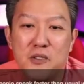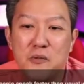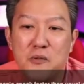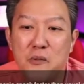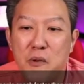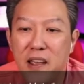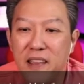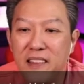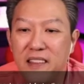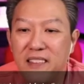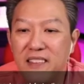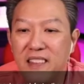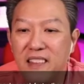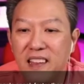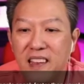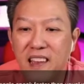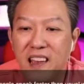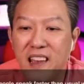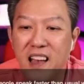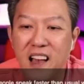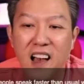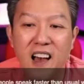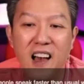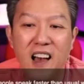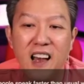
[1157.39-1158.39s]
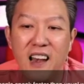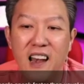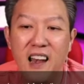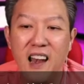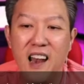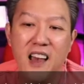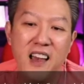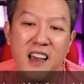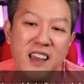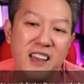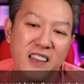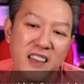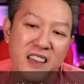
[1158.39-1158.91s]
when they are
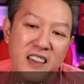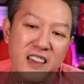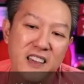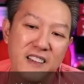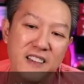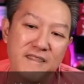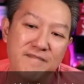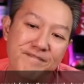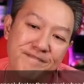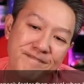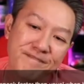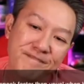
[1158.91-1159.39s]
lying.